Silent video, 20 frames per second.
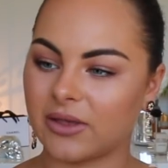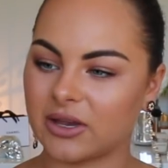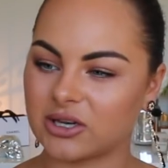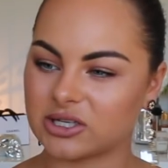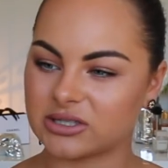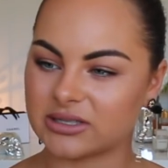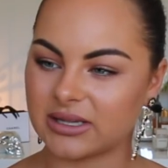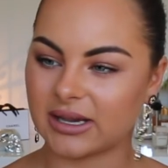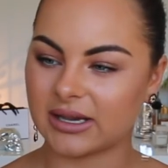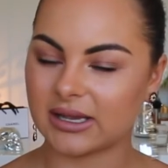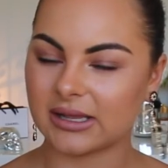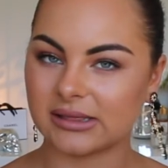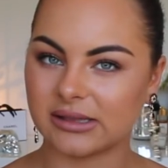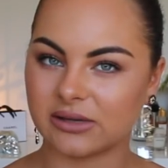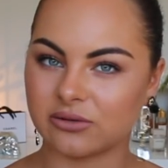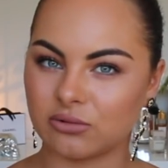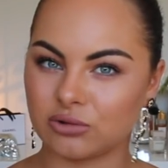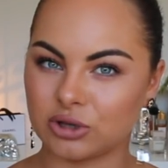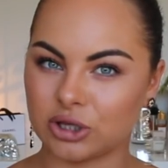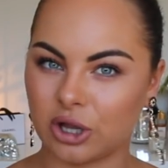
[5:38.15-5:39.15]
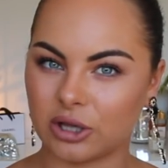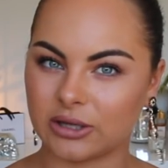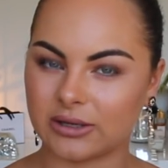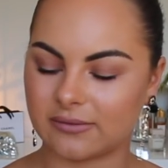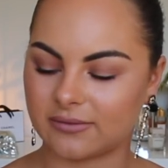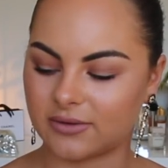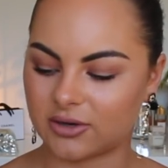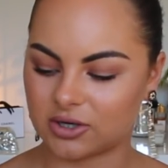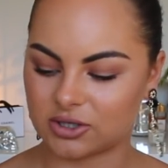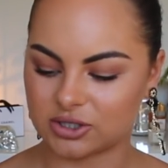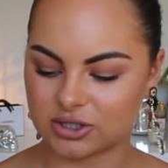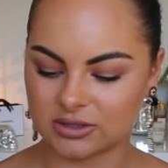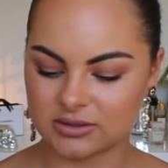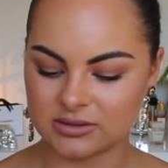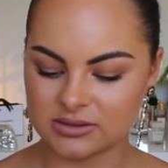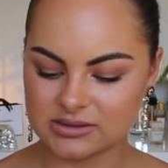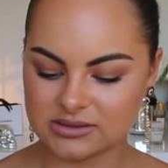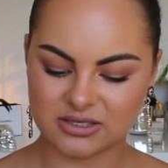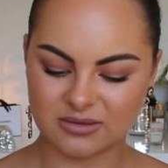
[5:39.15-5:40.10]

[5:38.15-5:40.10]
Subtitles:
They're just like little lolly versions.